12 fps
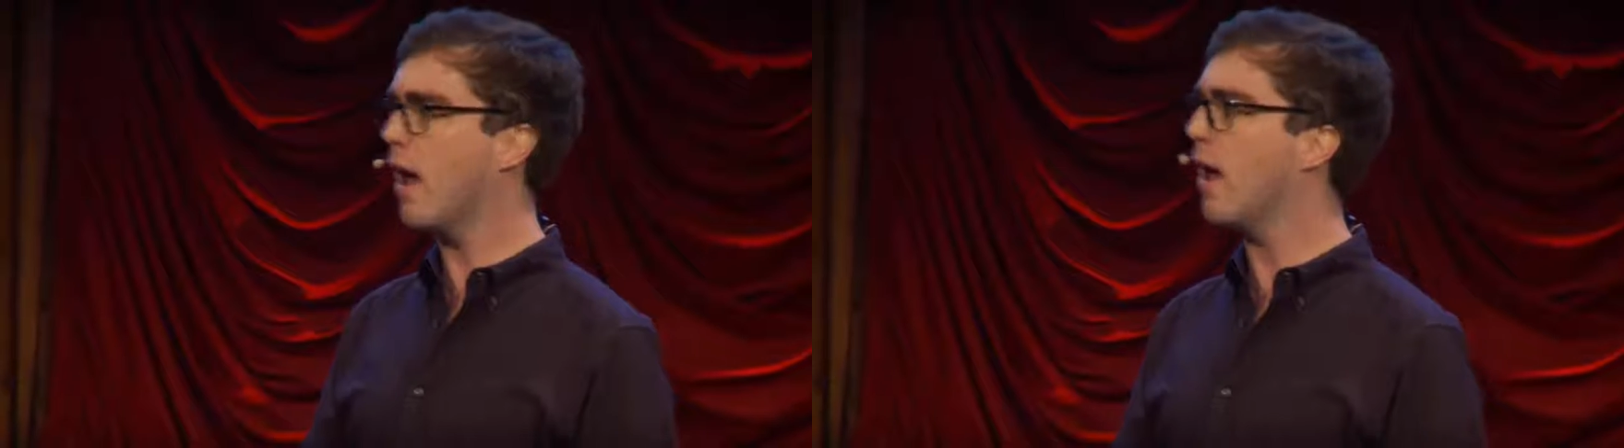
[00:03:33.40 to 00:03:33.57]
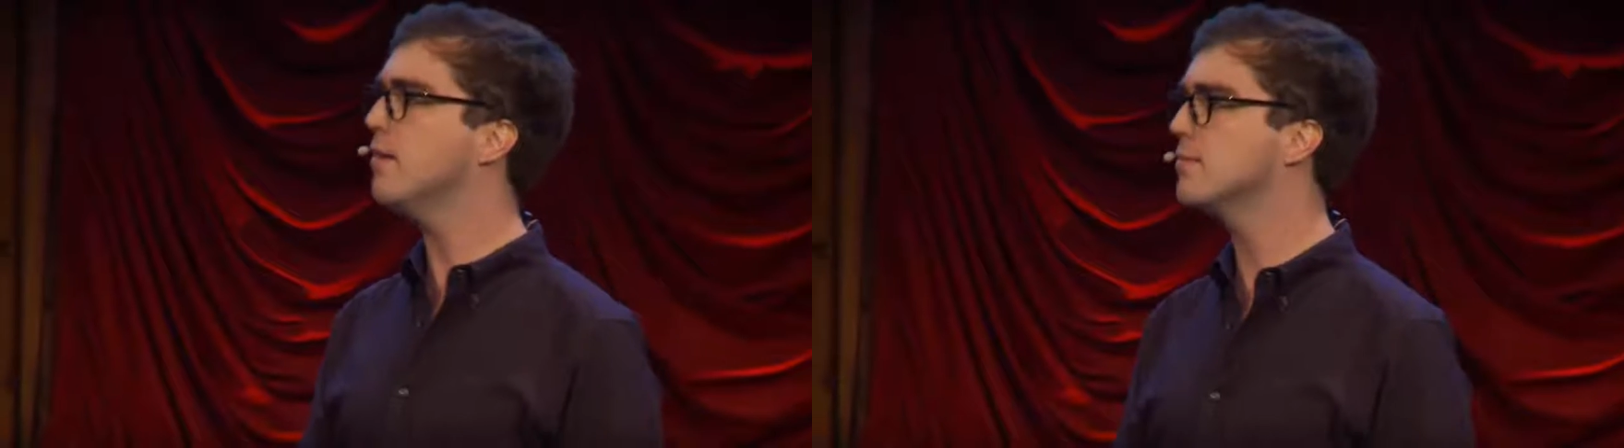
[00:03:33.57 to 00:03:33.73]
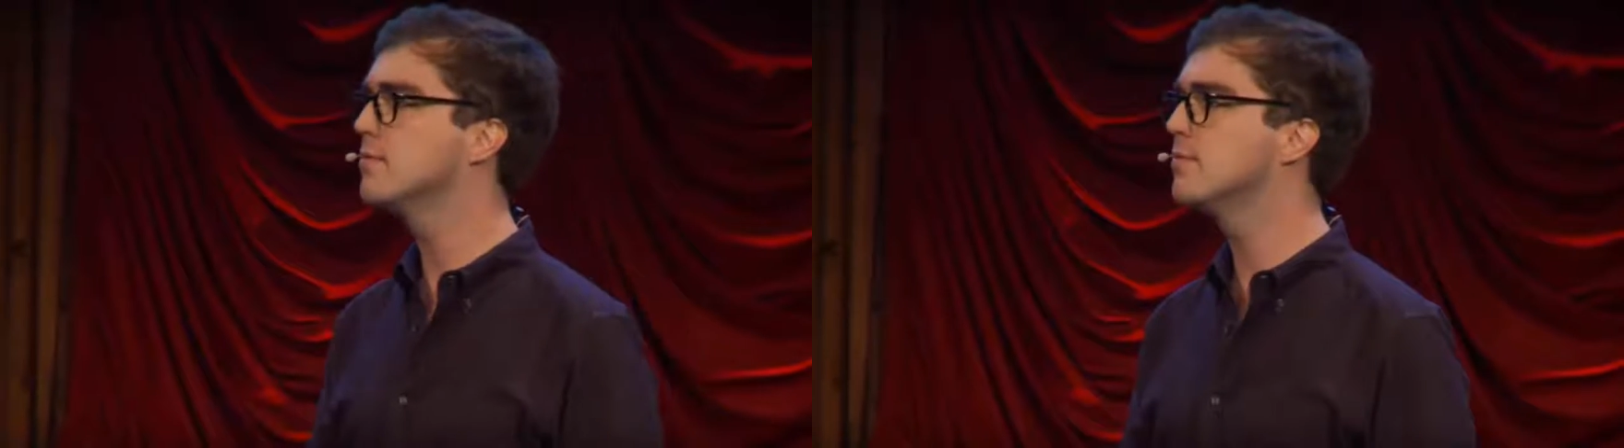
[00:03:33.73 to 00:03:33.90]

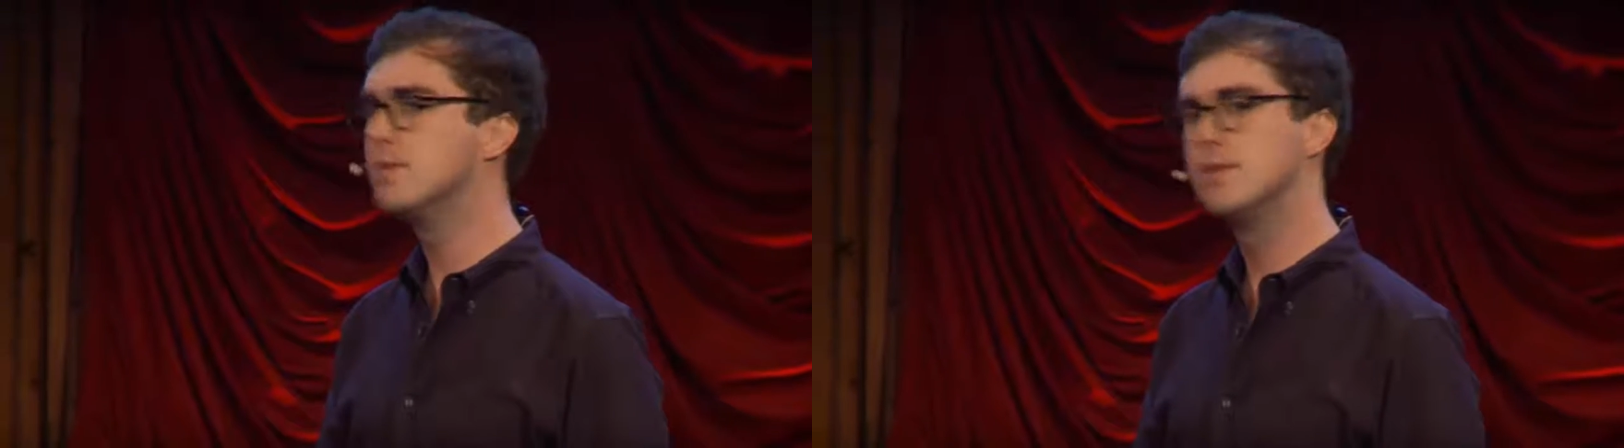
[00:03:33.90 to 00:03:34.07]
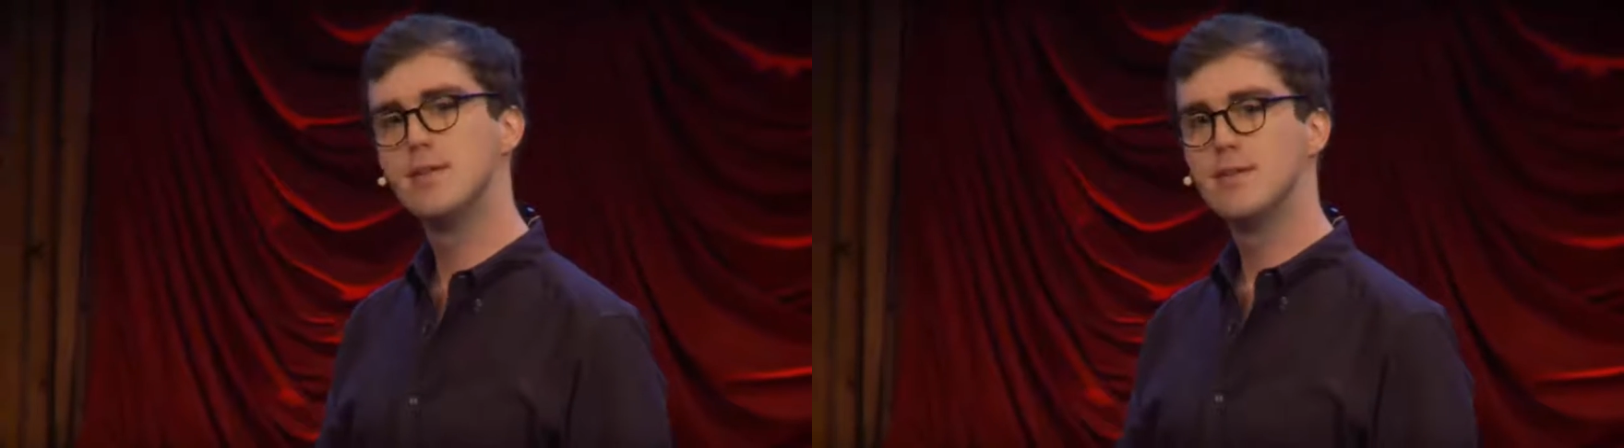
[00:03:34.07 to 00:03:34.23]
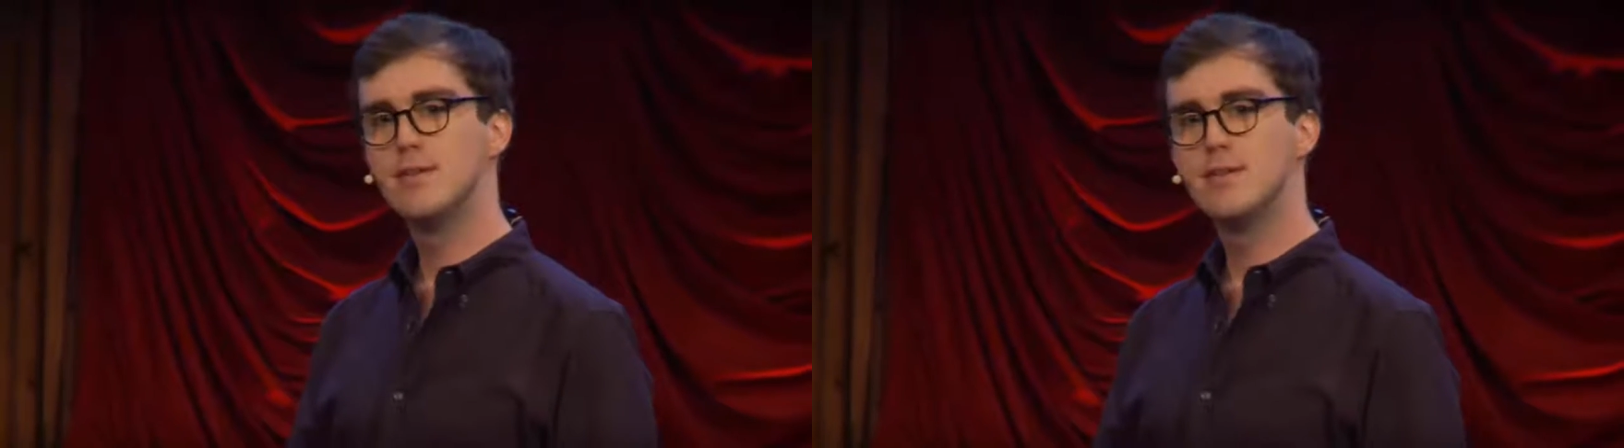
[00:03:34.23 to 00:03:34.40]
okay,
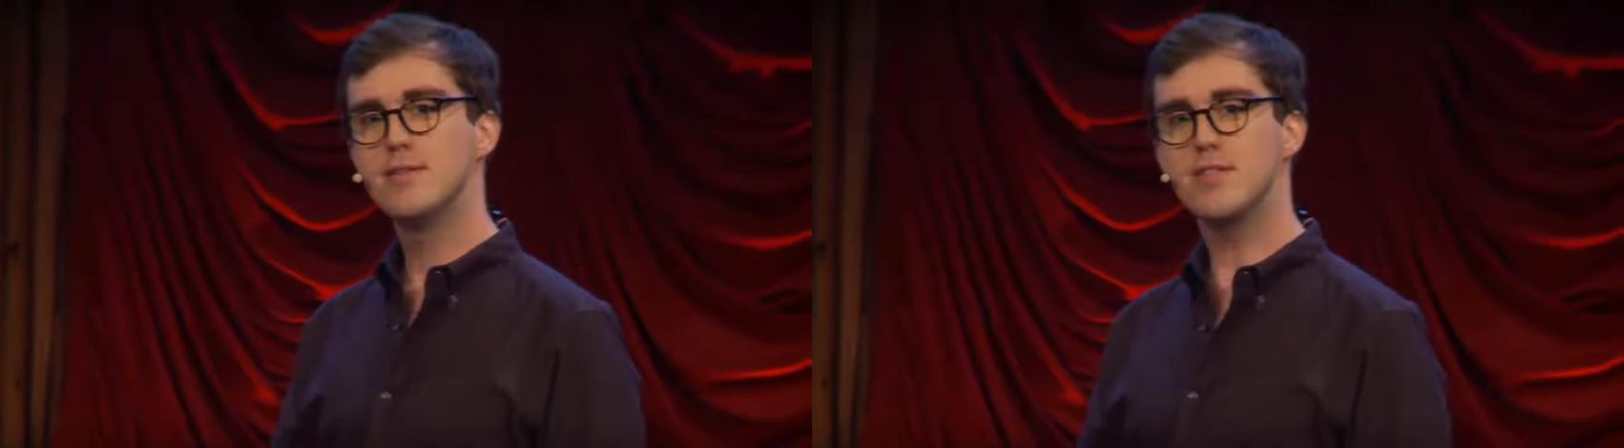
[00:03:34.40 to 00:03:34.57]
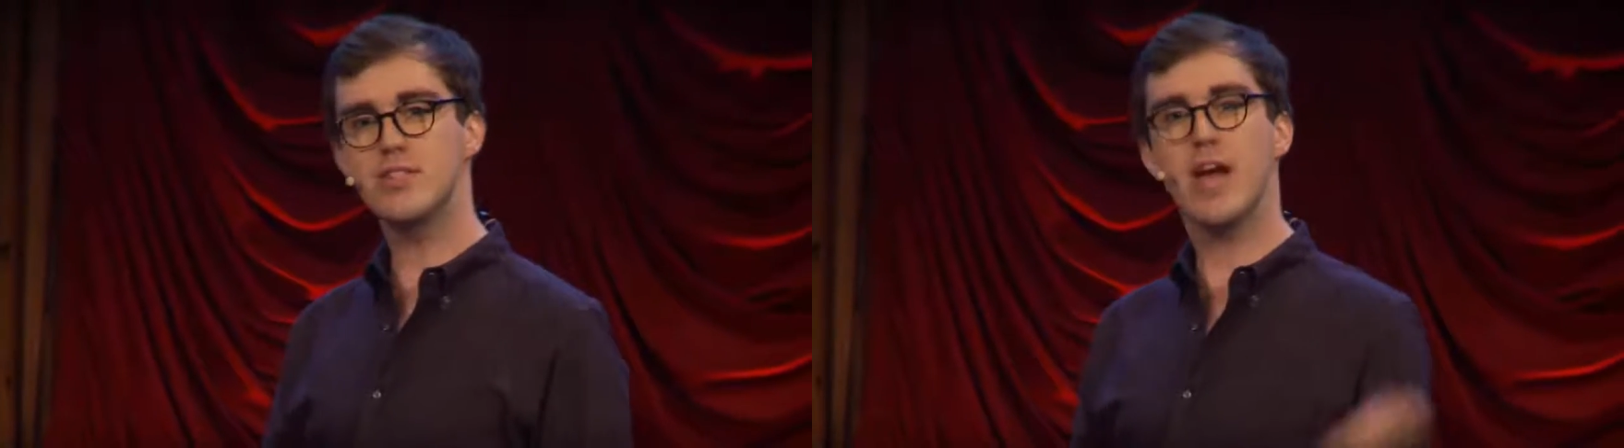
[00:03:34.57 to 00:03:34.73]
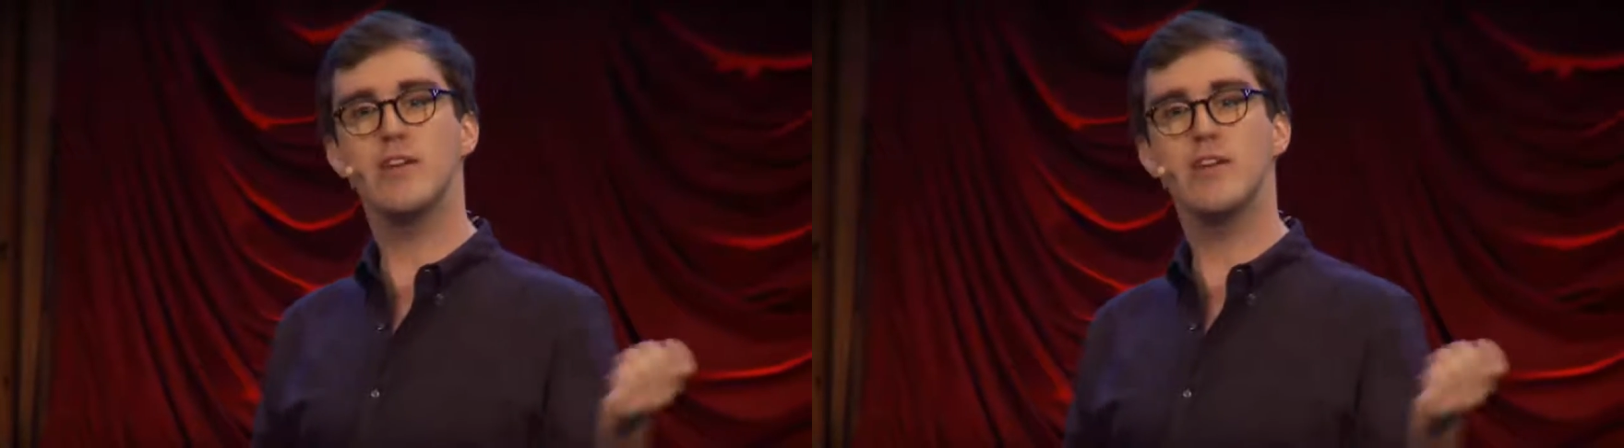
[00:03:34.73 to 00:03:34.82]
this